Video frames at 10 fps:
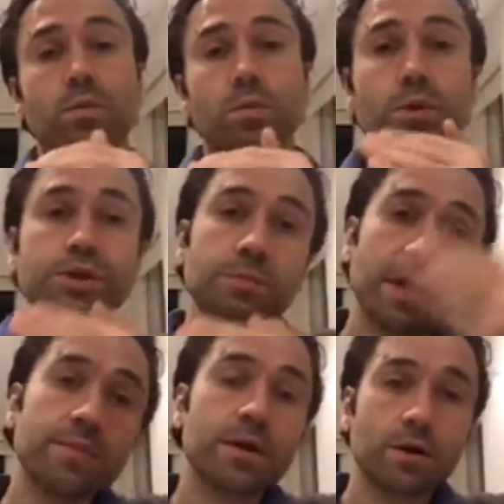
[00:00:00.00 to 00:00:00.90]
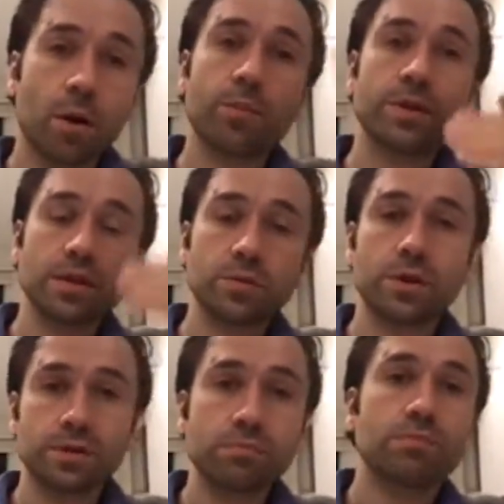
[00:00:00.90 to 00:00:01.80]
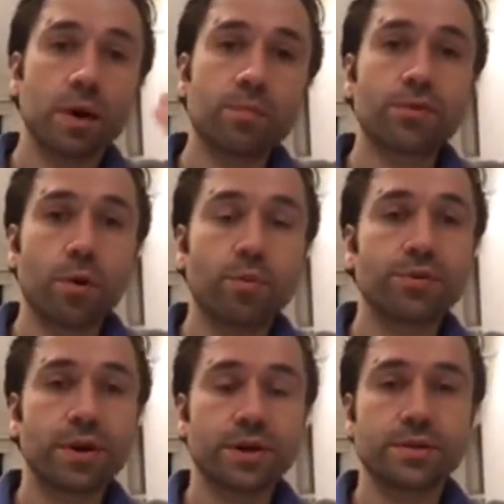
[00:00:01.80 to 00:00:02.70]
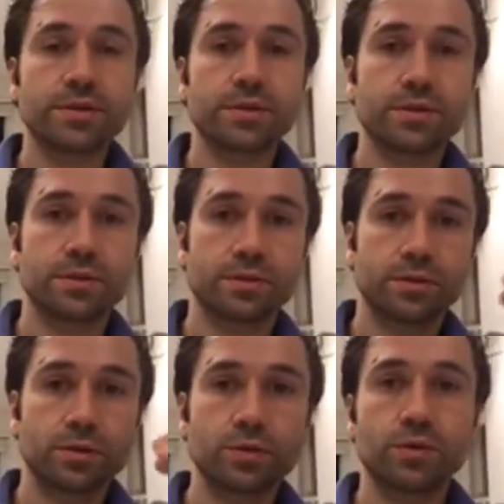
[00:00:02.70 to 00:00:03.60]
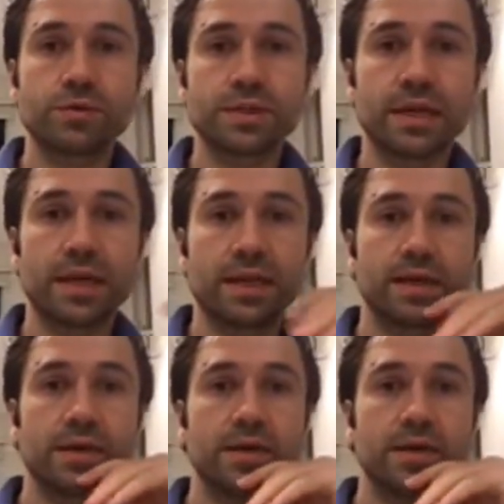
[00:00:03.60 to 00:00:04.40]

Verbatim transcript: which may be accompanied with appropriate storytelling,